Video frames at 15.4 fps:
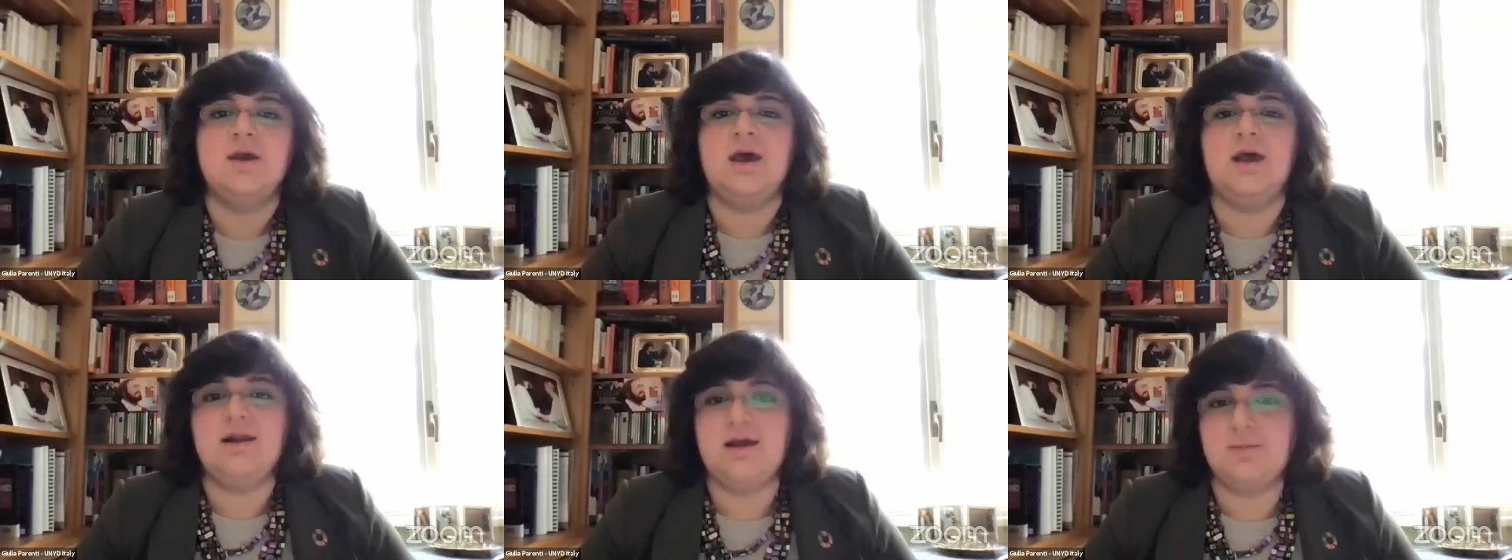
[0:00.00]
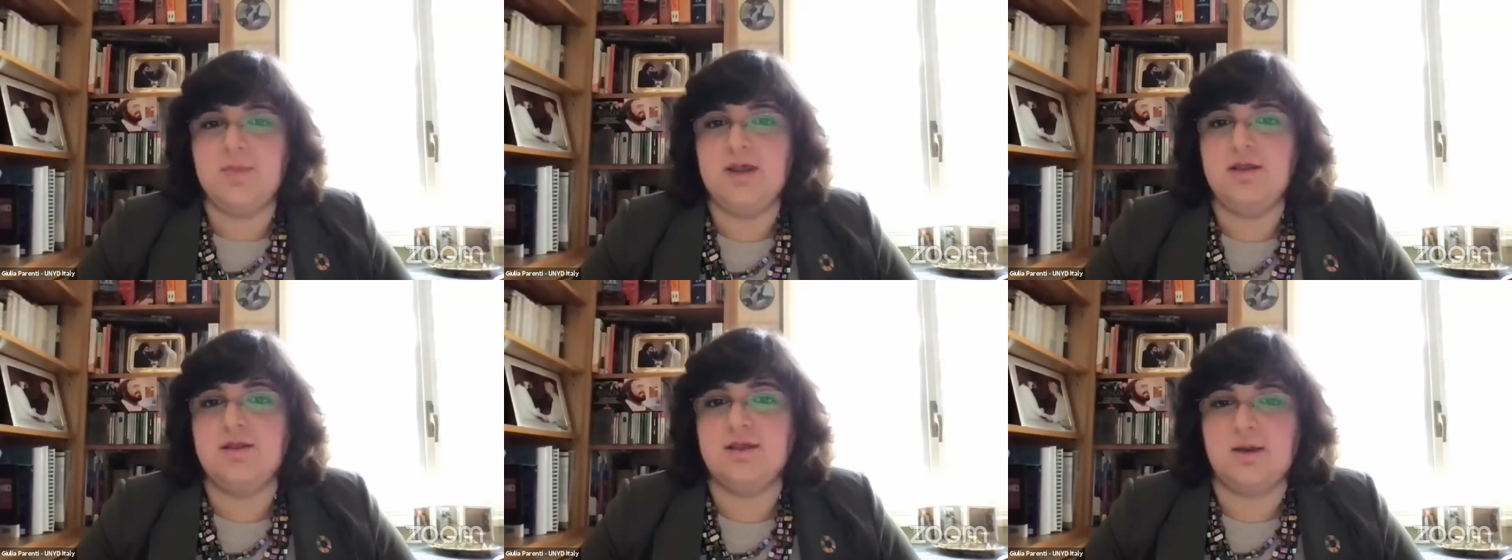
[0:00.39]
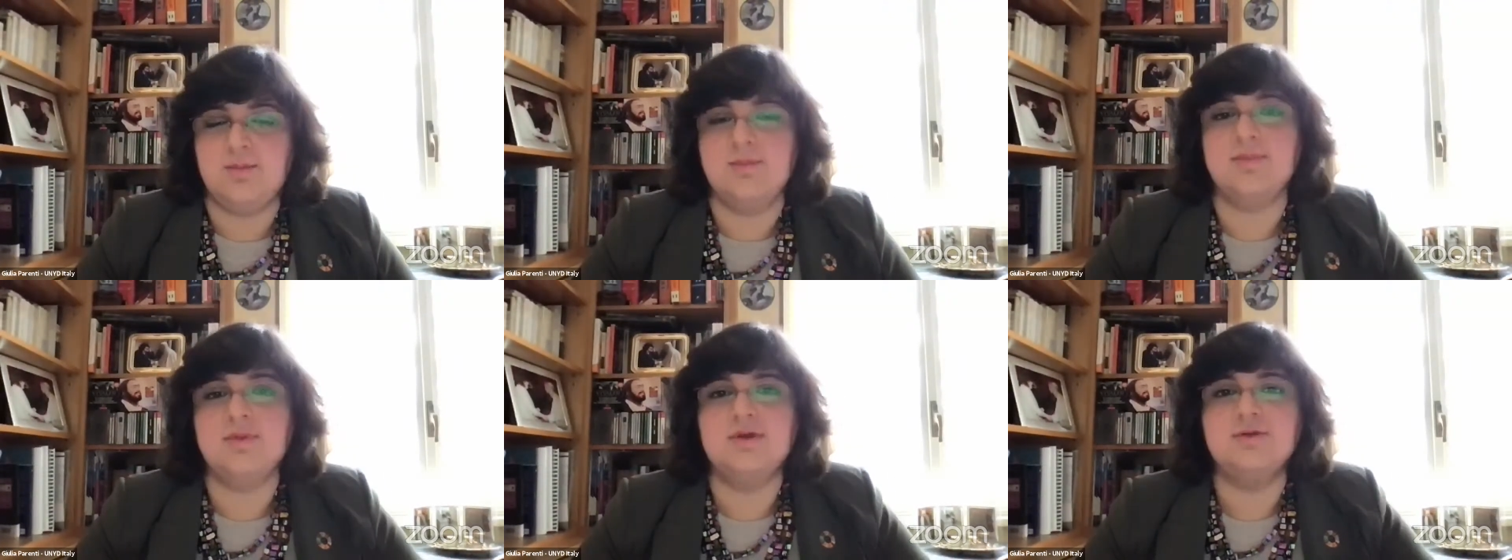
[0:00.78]
and let me
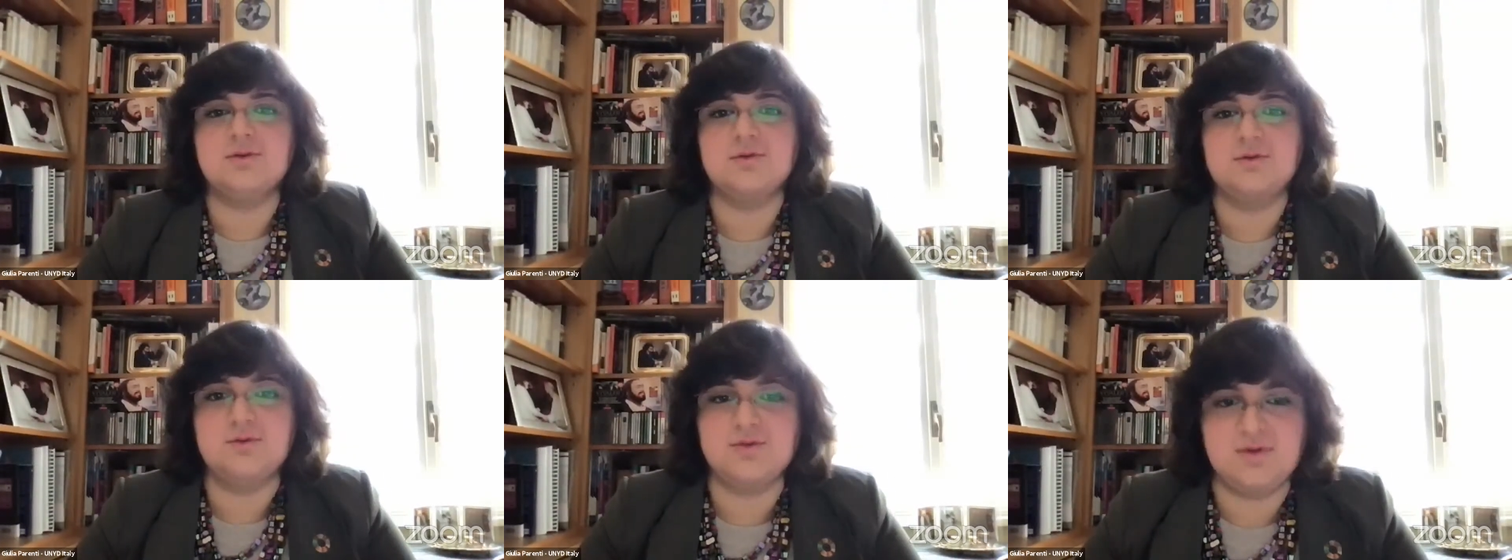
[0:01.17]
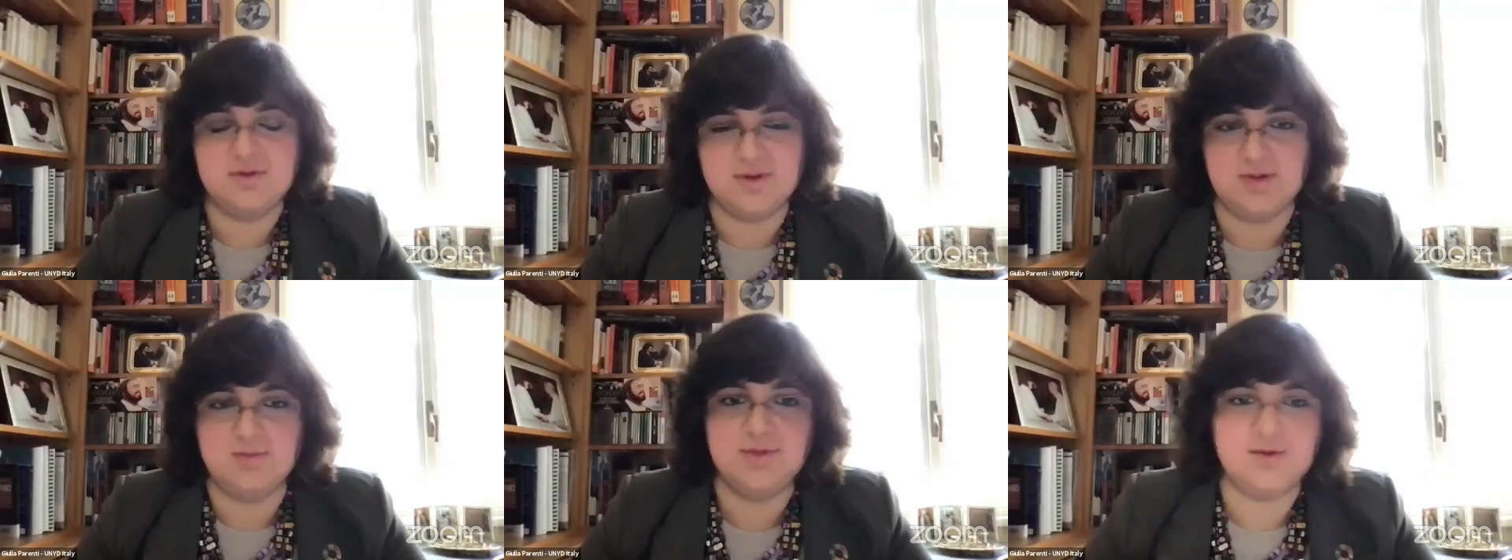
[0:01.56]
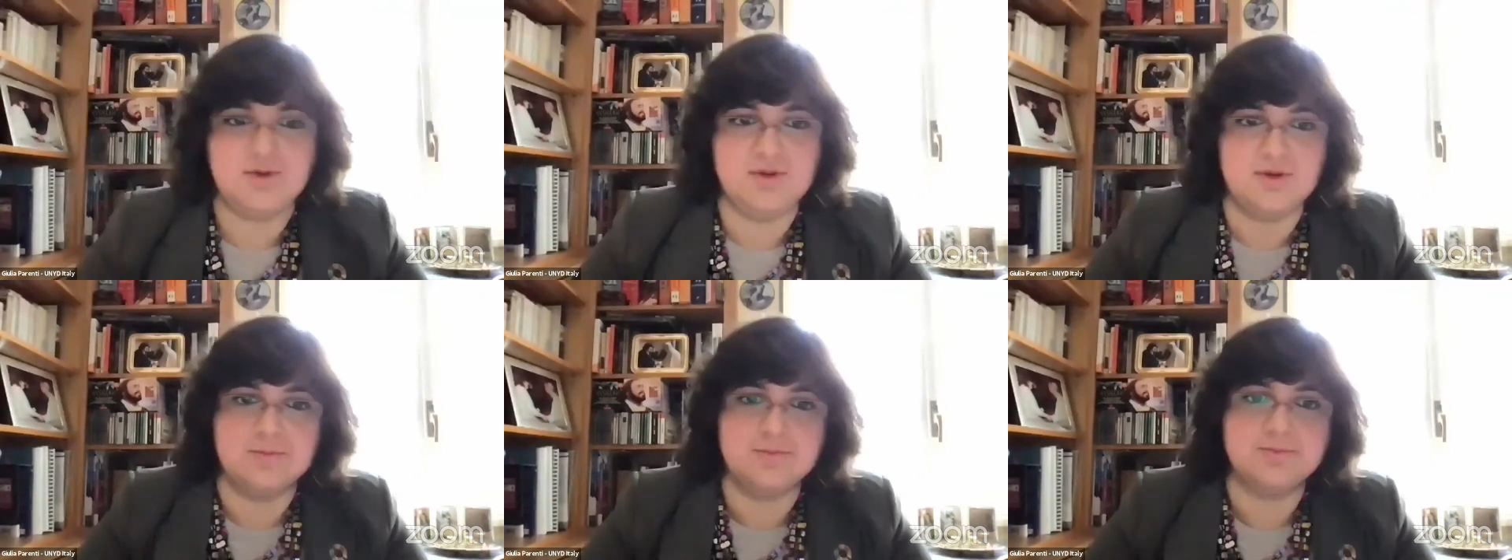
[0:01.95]
then introduce them to
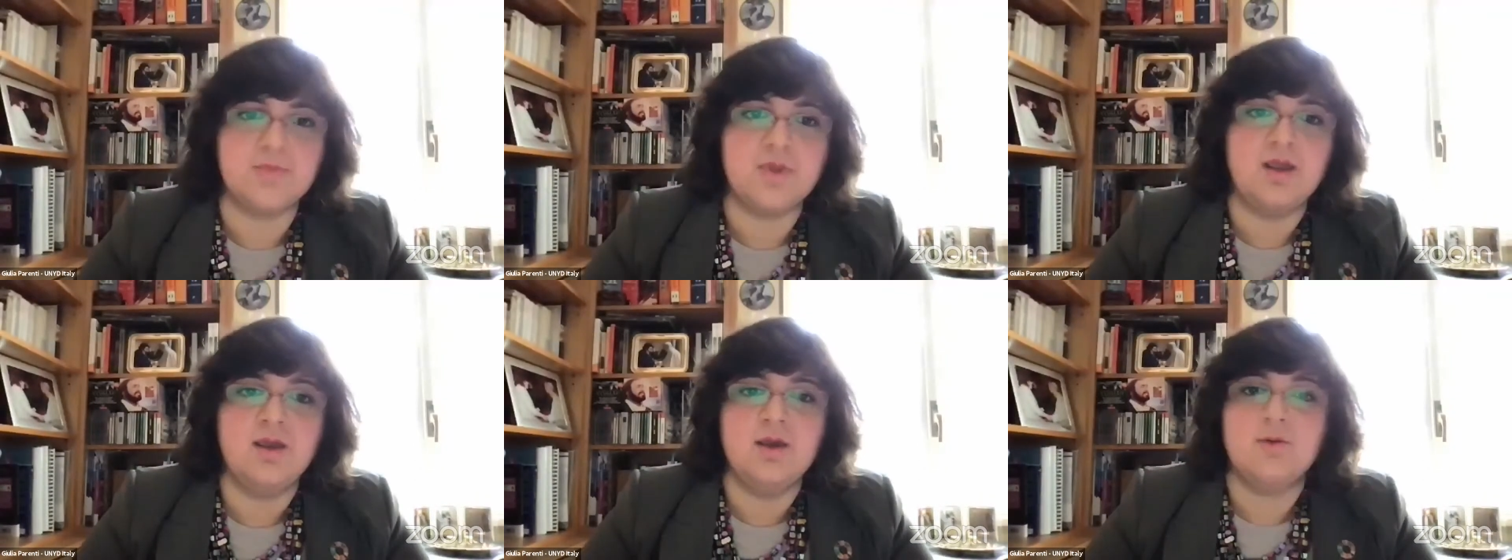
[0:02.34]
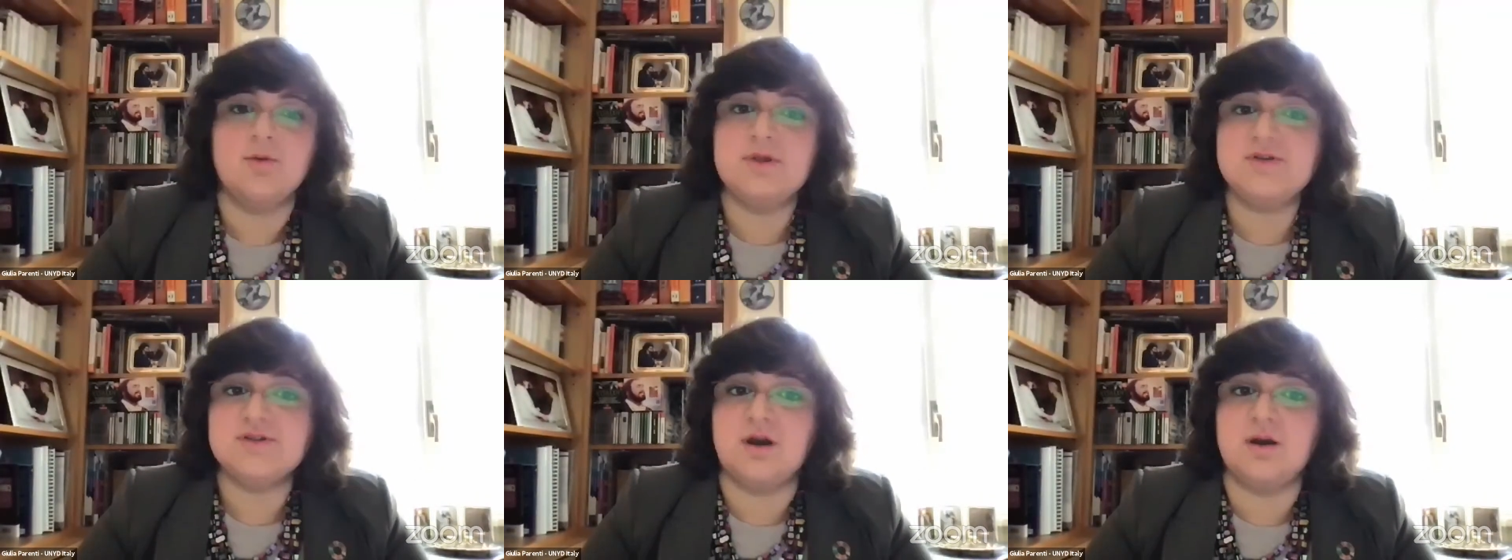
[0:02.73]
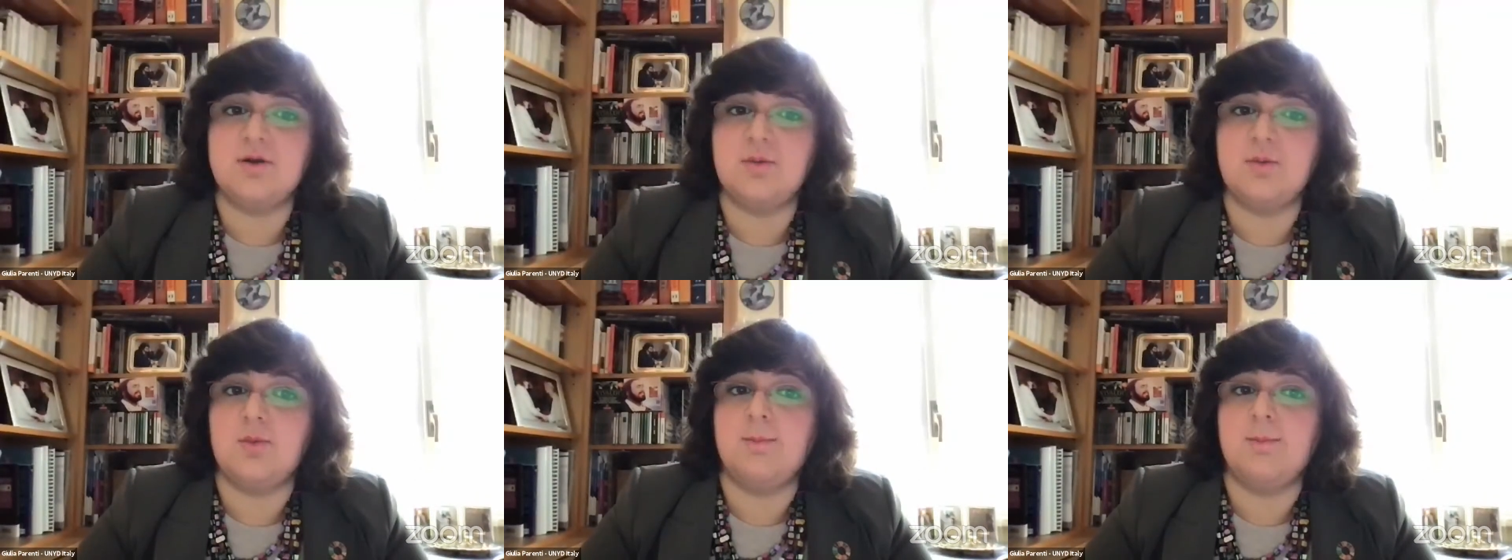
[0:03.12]
you. We'll start